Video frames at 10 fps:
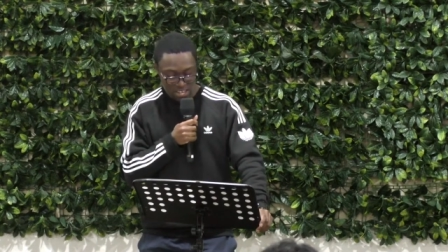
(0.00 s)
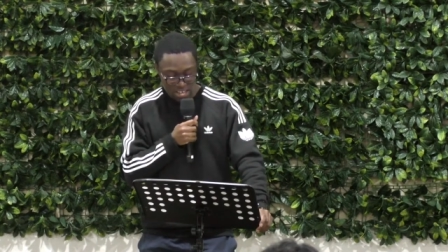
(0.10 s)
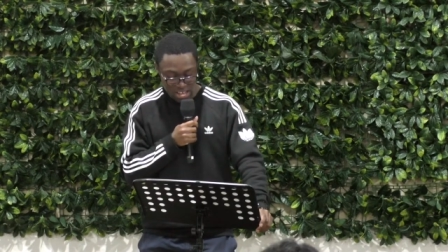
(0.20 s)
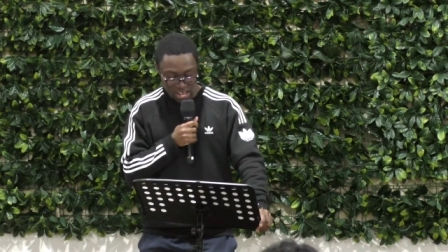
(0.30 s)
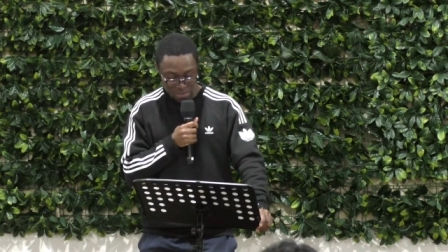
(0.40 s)

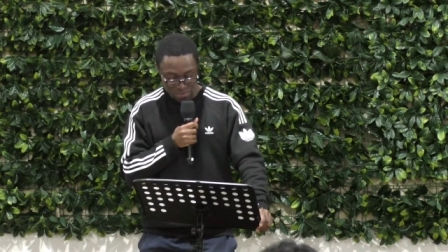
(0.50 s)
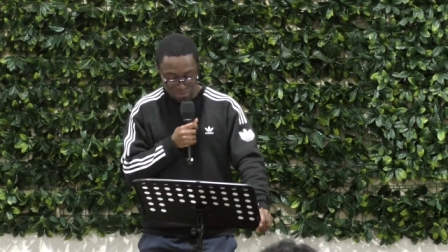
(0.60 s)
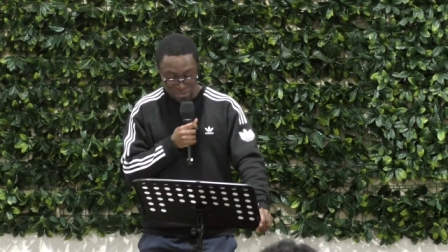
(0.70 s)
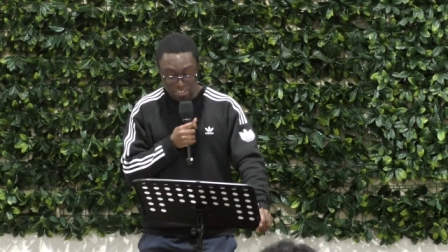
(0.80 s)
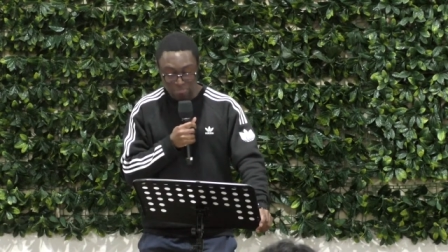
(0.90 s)
um,
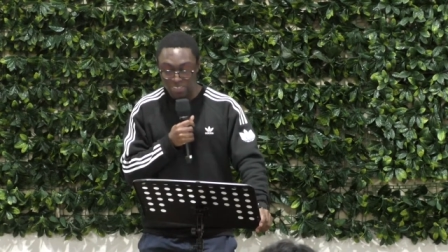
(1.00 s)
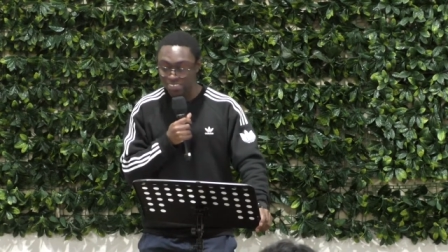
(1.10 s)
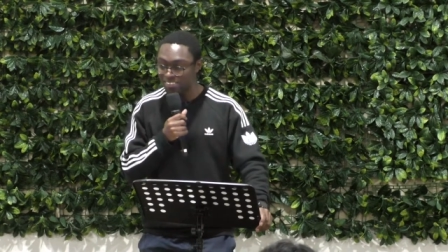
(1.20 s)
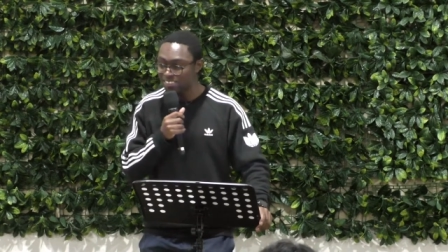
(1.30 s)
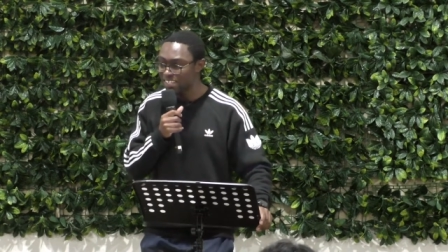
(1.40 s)
but you've
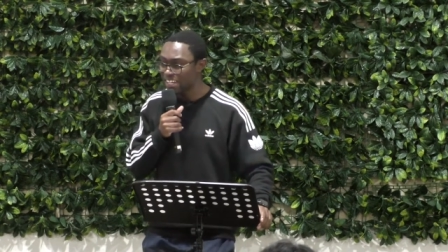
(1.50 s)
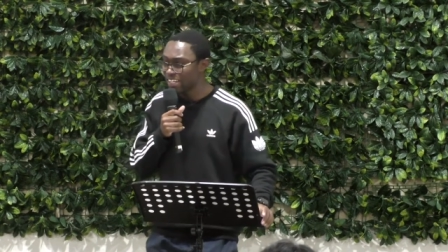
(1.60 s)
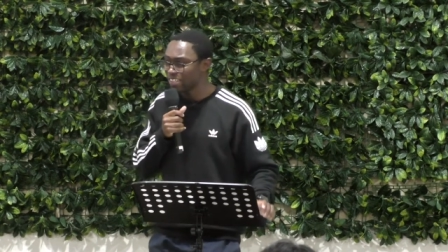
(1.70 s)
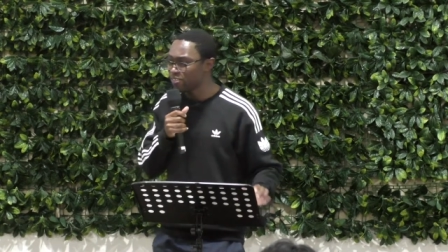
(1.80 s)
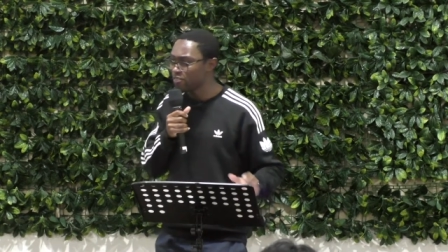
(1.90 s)
been
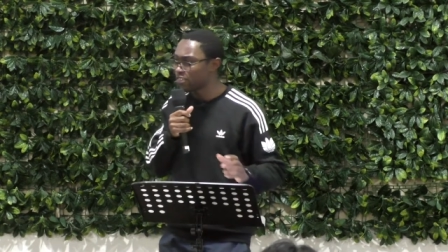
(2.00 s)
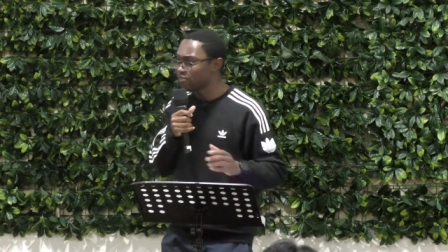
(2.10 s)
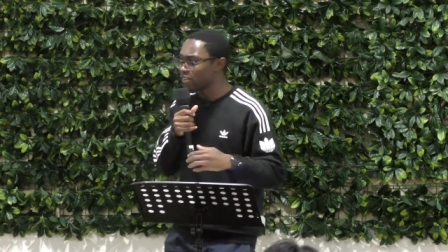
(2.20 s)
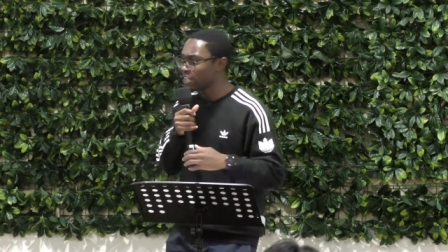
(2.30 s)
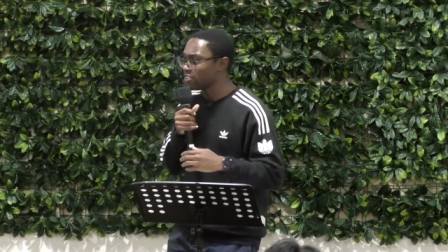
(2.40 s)
staying with your
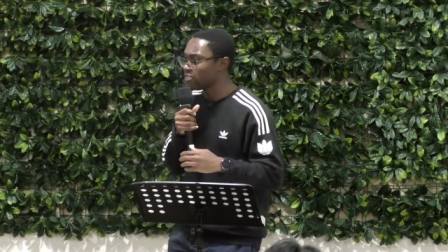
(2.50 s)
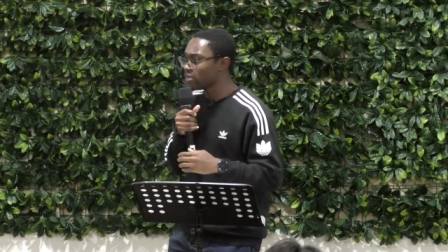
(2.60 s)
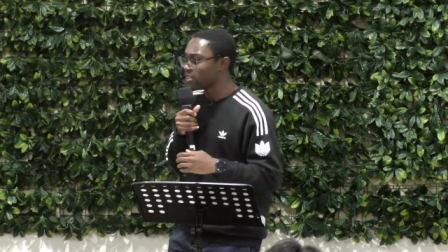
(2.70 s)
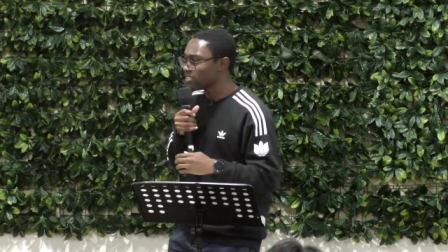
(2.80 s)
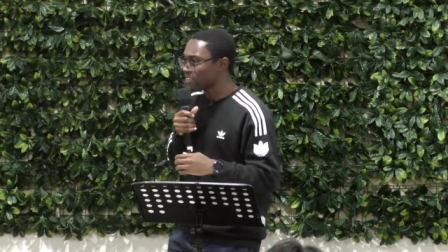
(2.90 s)
friends
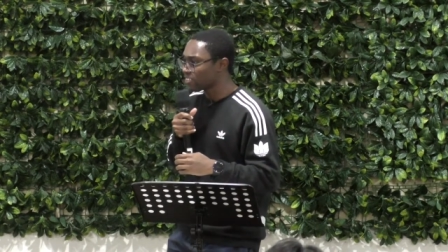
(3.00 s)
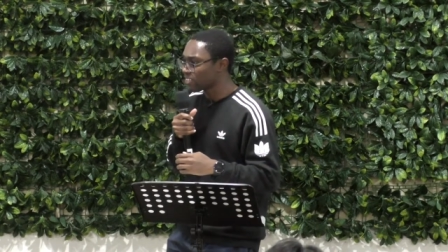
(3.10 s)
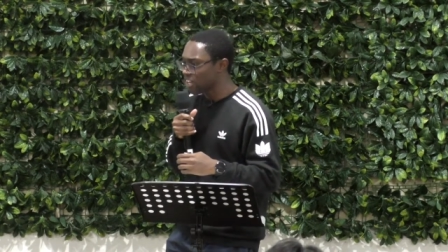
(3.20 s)
where it's nice and